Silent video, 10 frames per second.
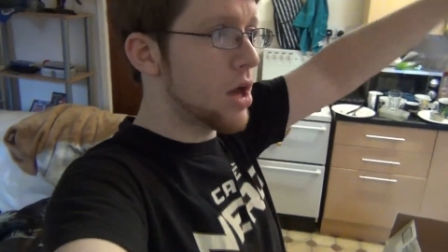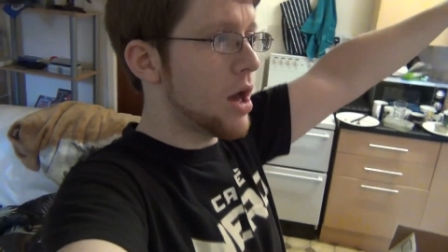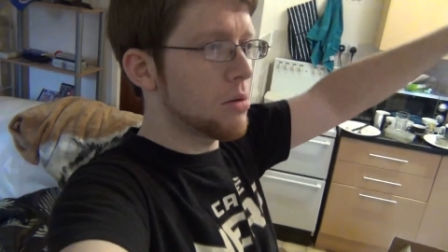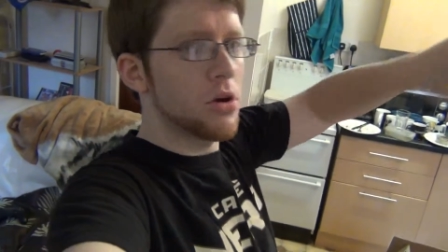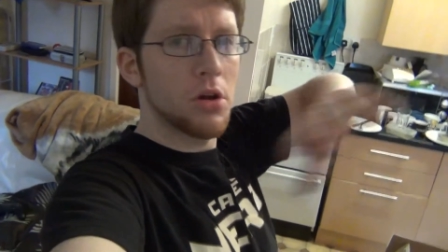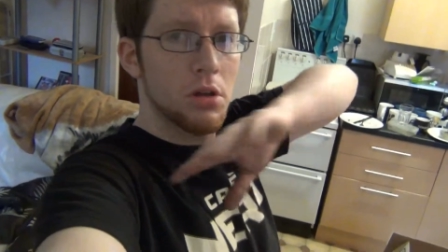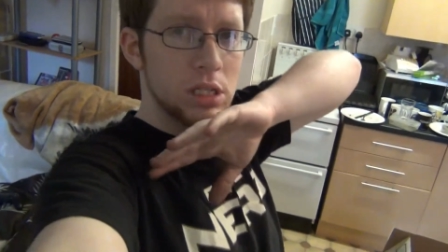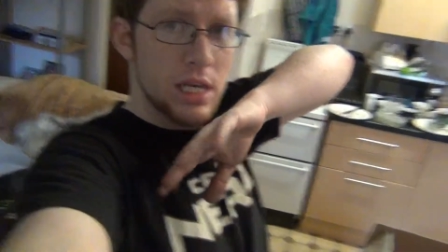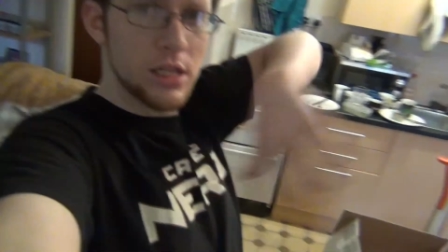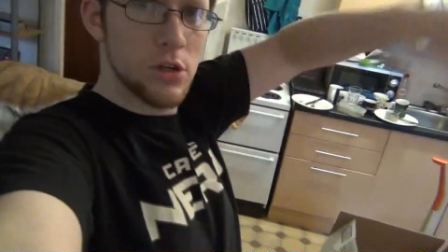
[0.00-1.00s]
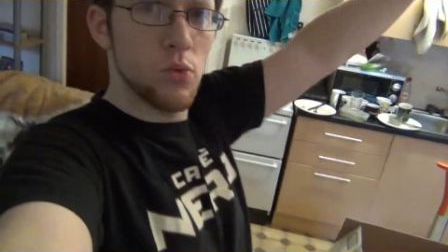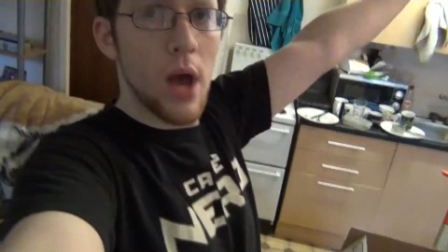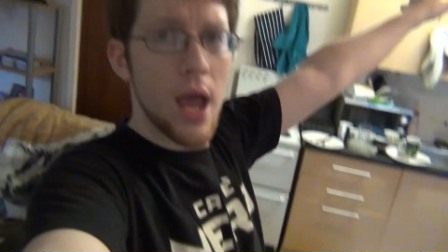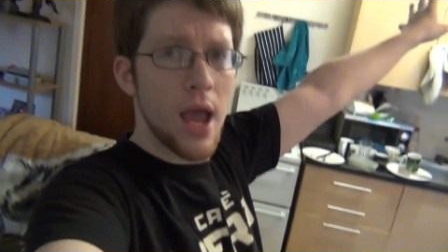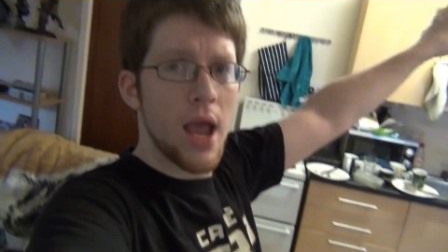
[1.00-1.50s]
I'm going to send it
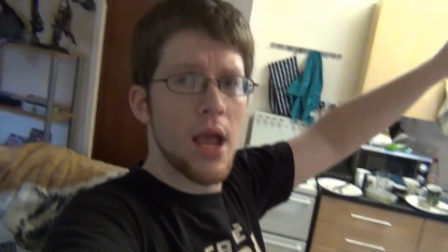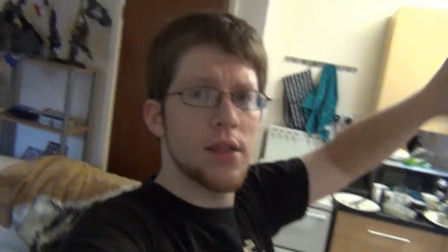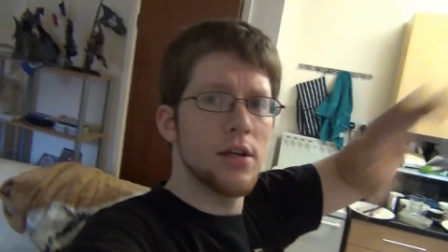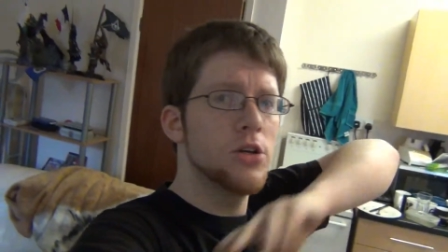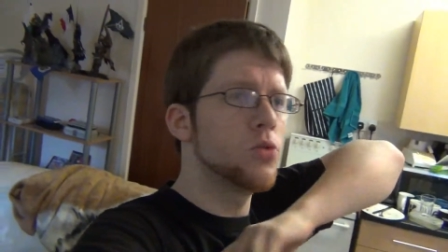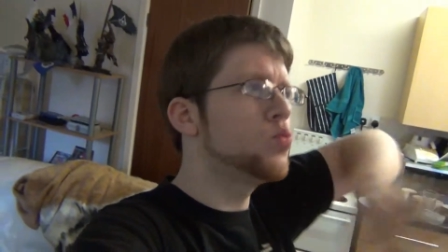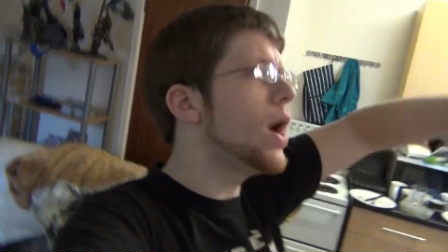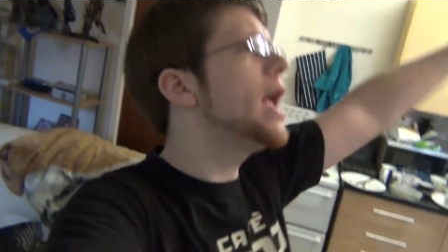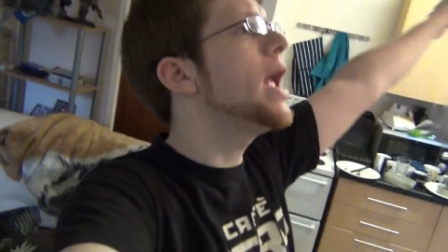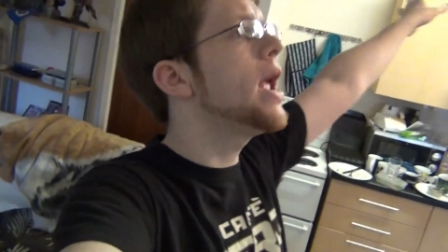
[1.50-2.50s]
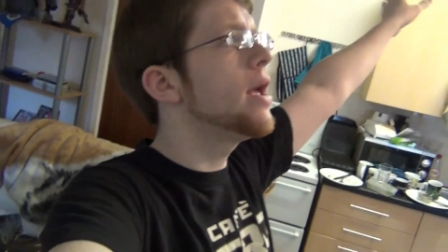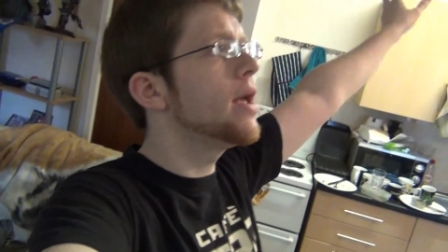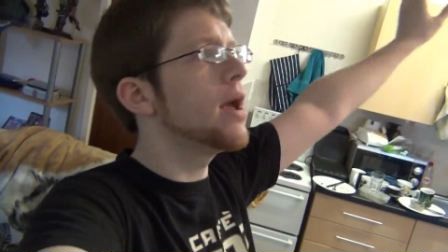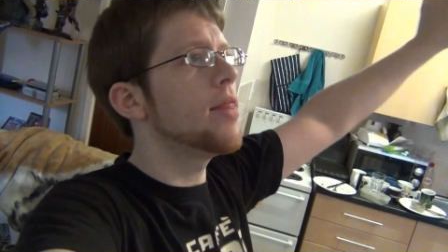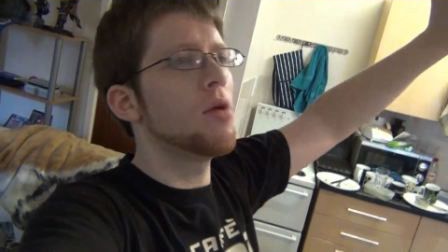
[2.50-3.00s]
away, send it away,
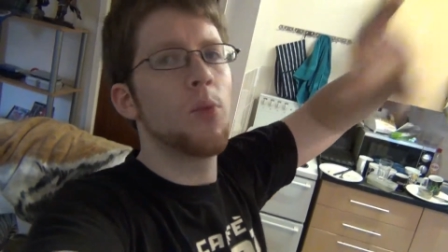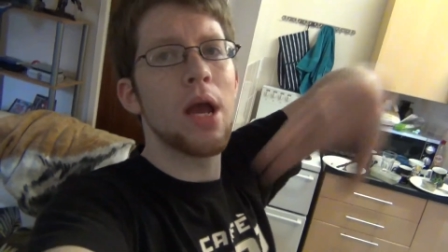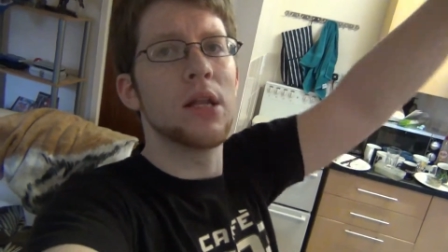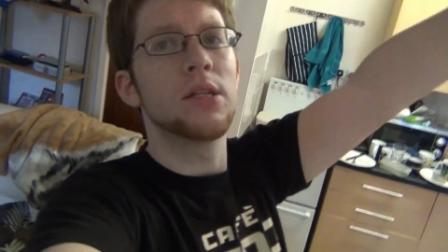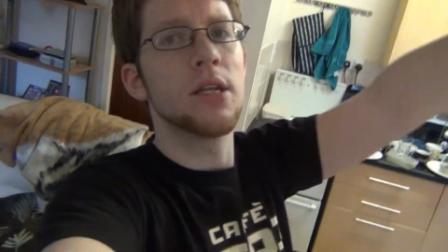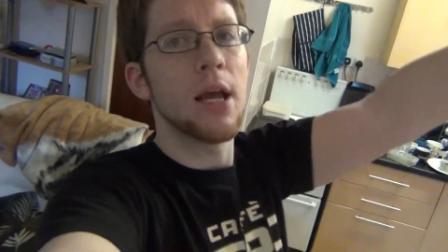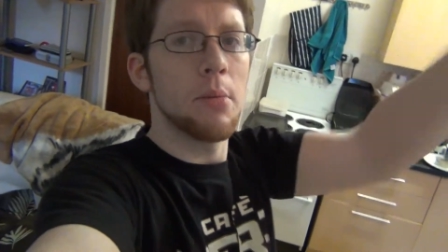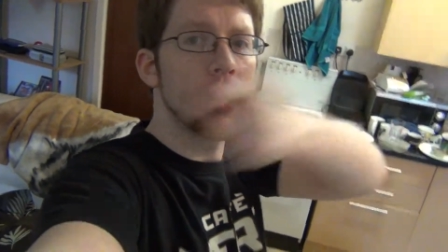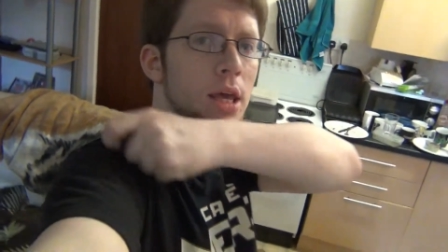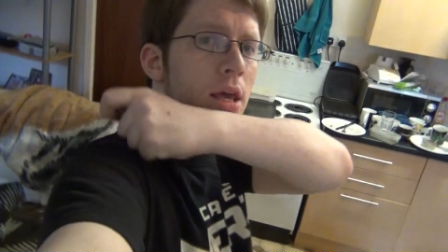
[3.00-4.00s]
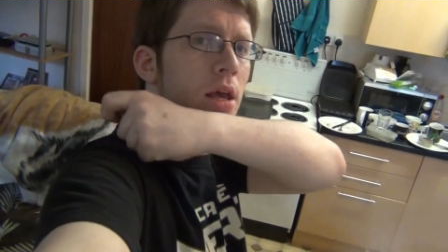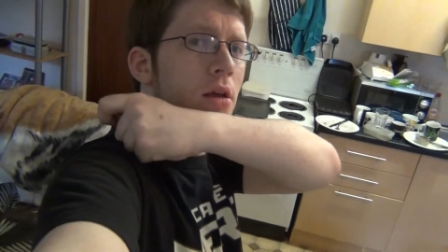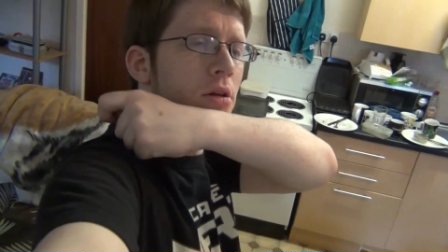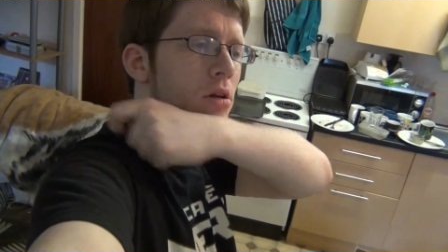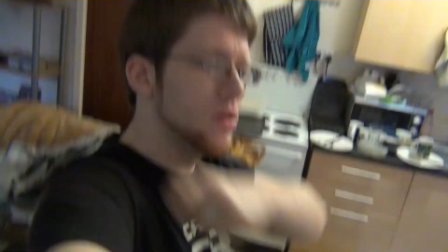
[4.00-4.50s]
and then wait to get money
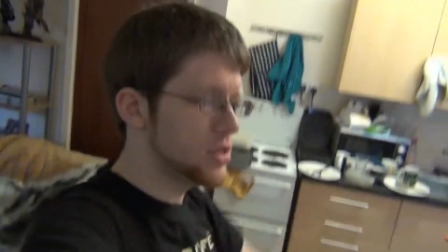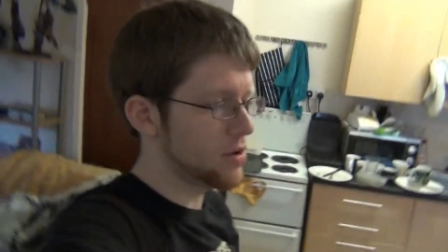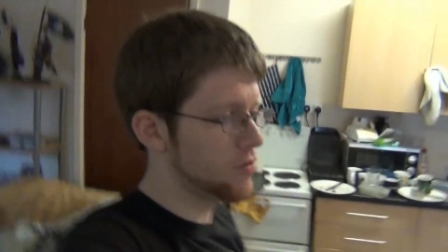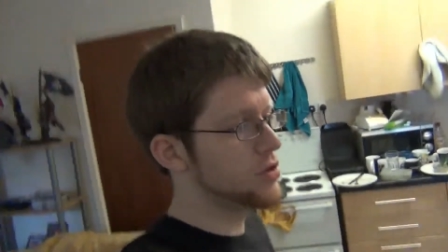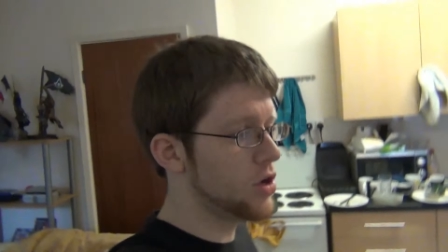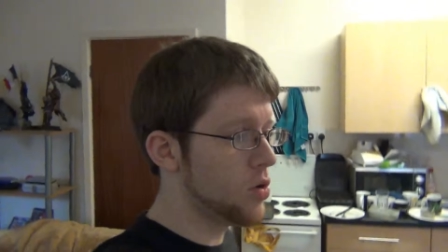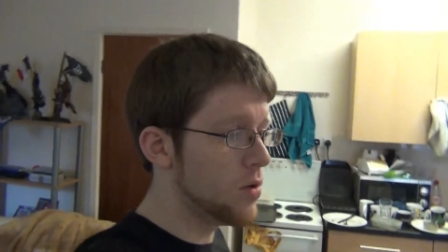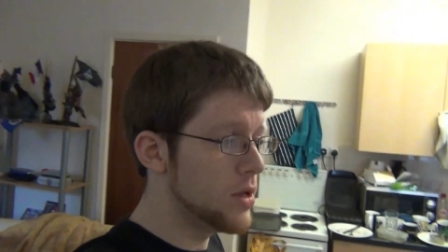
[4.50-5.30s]
and stuff. So